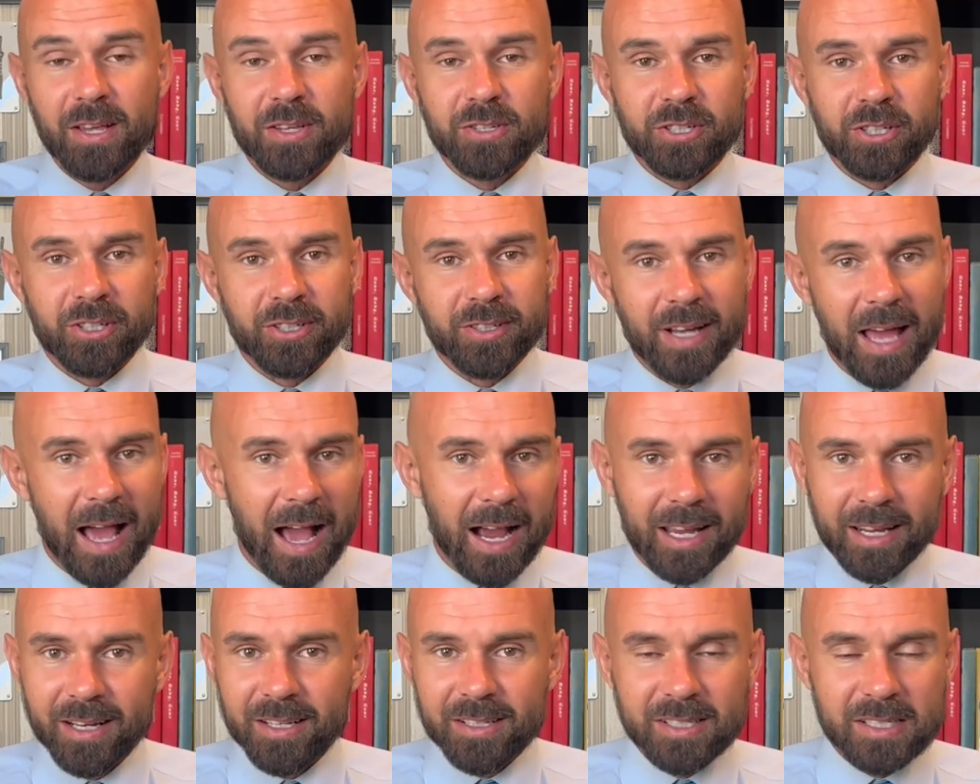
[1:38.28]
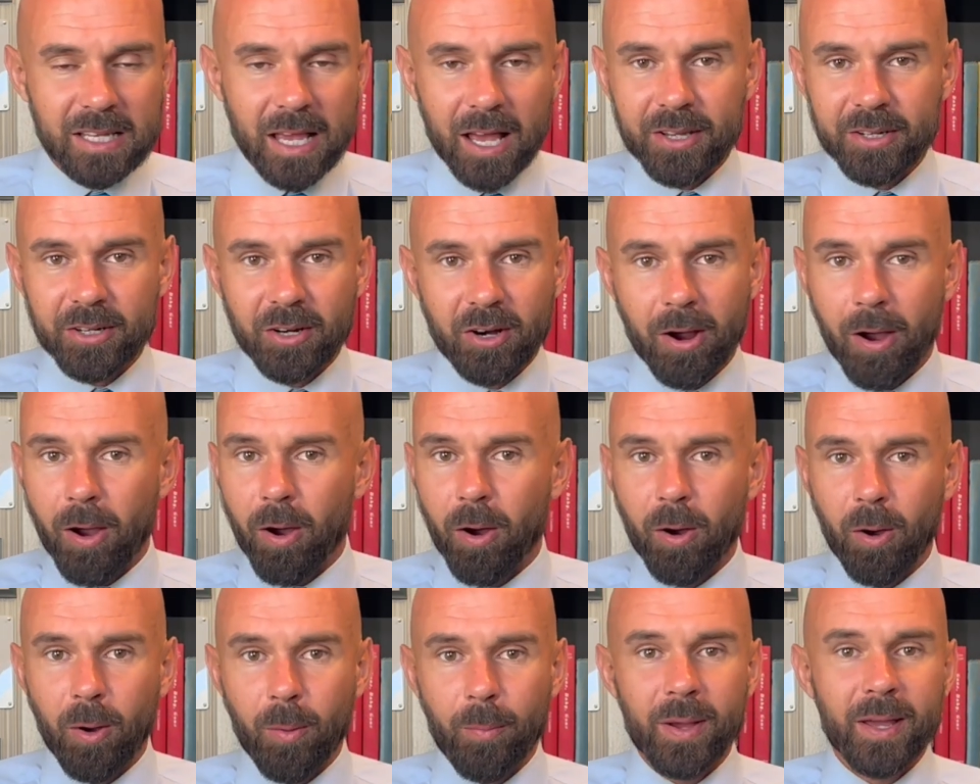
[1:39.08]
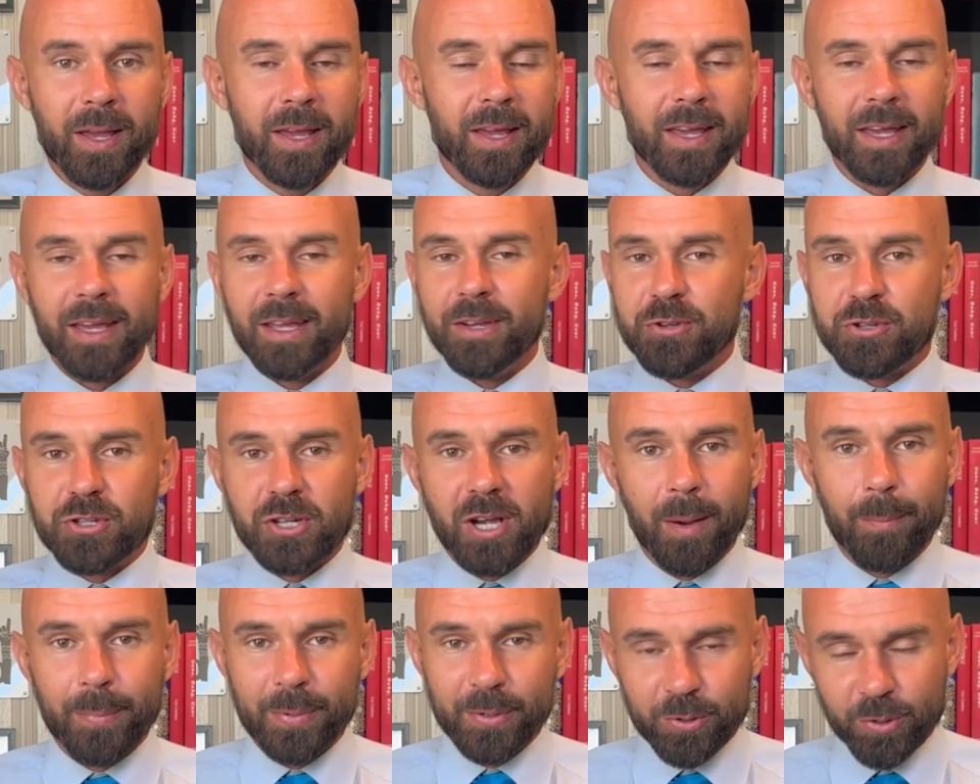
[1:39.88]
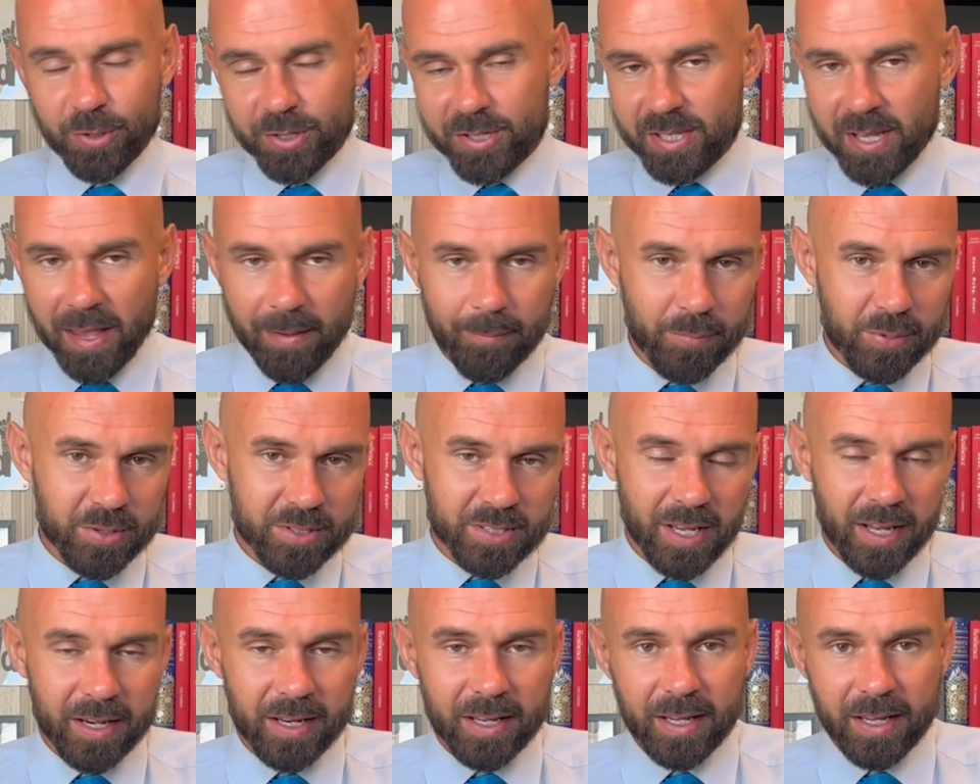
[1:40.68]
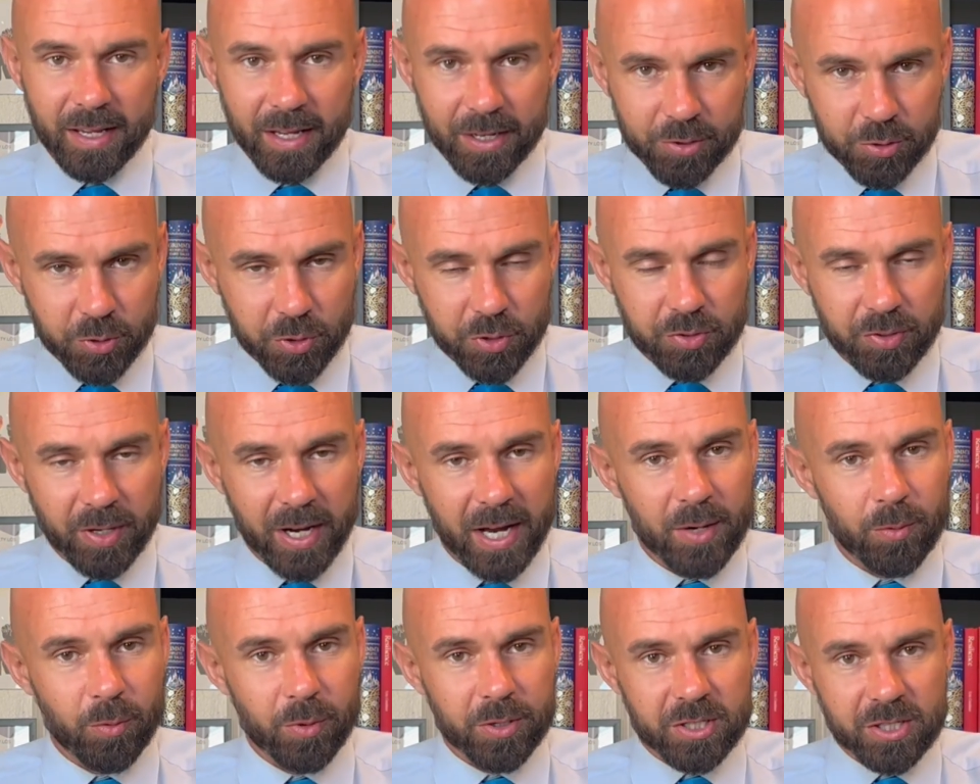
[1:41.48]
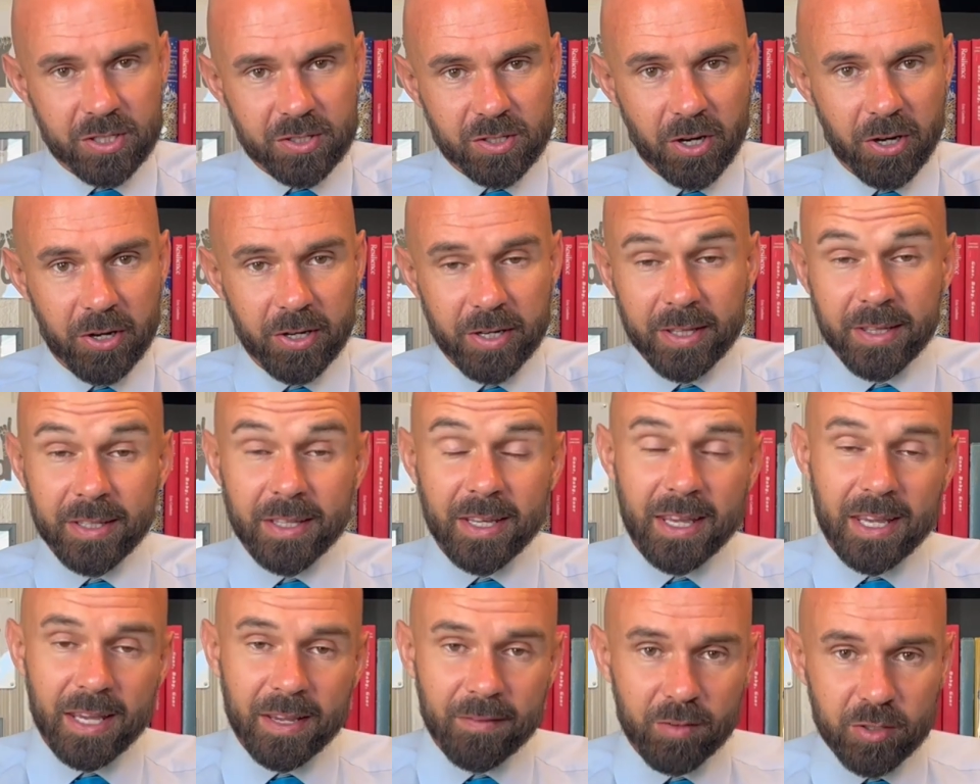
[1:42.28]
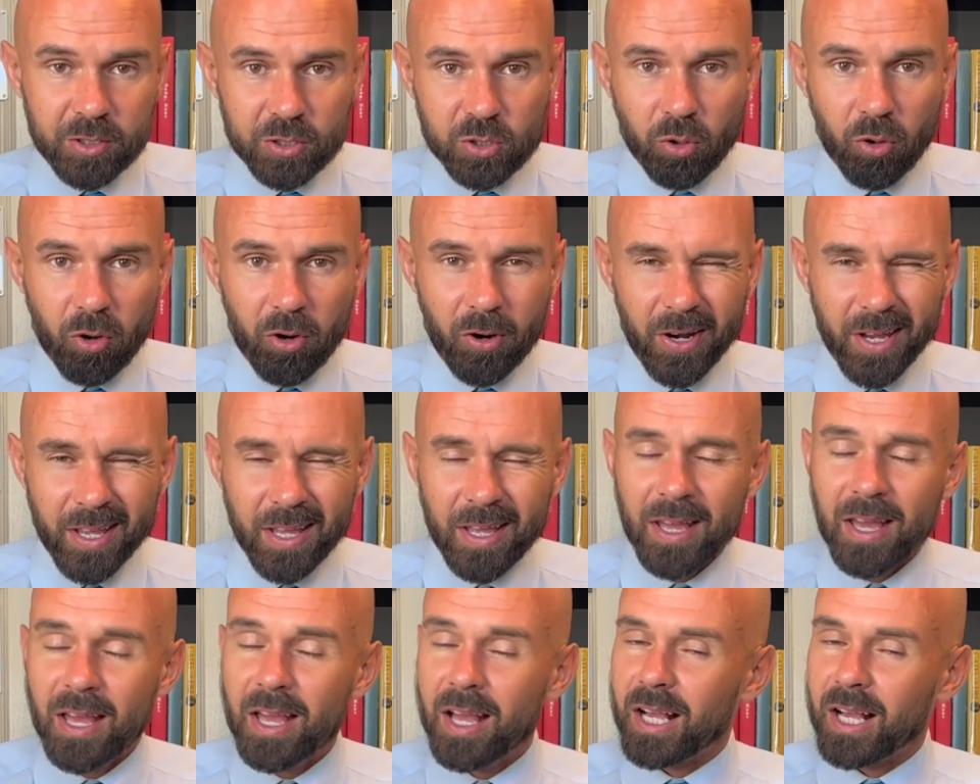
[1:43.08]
So you're not going to sell your home and jump into a 7% interest rate, which is hurting the inventory.